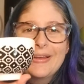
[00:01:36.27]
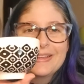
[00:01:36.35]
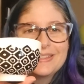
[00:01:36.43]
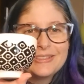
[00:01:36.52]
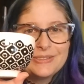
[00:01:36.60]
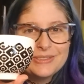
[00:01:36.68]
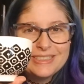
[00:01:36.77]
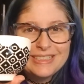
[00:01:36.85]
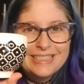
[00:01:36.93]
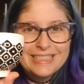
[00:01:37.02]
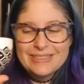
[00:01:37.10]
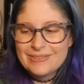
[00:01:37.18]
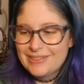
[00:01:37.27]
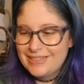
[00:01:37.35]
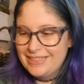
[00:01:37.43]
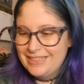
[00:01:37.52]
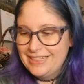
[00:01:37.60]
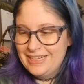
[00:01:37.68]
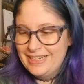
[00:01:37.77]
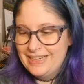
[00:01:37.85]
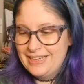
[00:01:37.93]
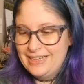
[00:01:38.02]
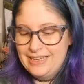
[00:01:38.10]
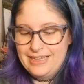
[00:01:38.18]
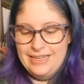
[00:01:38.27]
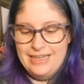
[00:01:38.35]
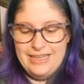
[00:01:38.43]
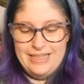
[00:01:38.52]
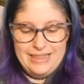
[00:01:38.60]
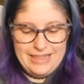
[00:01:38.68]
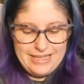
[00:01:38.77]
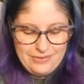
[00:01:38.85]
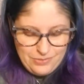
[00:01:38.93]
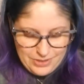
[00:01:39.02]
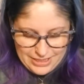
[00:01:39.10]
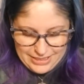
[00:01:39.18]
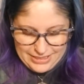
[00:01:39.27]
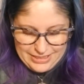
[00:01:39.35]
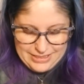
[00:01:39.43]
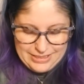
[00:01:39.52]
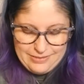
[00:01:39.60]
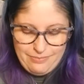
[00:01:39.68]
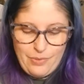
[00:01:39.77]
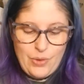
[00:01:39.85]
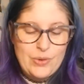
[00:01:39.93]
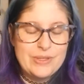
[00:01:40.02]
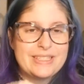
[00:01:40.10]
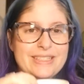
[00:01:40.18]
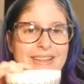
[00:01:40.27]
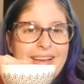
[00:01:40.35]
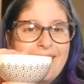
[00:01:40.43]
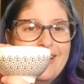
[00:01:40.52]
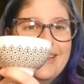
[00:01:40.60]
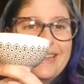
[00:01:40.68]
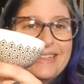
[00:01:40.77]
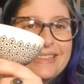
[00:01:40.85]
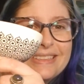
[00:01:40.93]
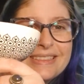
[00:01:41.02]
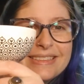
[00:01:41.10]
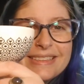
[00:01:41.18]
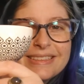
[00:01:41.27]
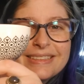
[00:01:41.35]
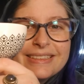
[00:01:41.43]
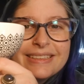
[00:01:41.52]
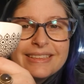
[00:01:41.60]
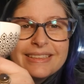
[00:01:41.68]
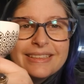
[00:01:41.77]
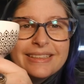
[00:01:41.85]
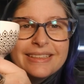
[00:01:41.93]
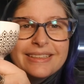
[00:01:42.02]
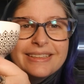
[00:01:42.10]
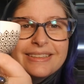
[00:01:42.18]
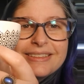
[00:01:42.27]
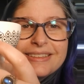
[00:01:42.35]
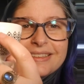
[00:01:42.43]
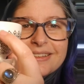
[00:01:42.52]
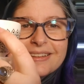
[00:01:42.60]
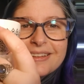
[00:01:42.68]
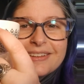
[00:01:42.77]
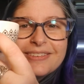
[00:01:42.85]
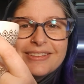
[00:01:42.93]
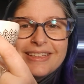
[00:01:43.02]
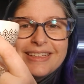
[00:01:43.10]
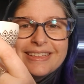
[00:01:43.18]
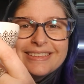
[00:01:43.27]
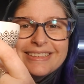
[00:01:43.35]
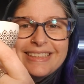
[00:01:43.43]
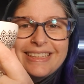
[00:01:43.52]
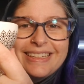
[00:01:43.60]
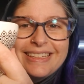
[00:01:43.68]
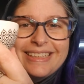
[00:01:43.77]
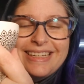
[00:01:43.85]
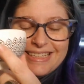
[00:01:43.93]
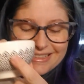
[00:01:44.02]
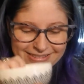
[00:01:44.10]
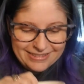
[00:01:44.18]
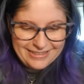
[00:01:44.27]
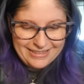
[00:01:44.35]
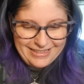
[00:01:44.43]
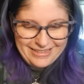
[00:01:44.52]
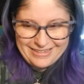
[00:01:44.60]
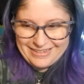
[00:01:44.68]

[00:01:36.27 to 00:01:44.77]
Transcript: So there's this one, the really small size. You see all the little hidden kitties on it?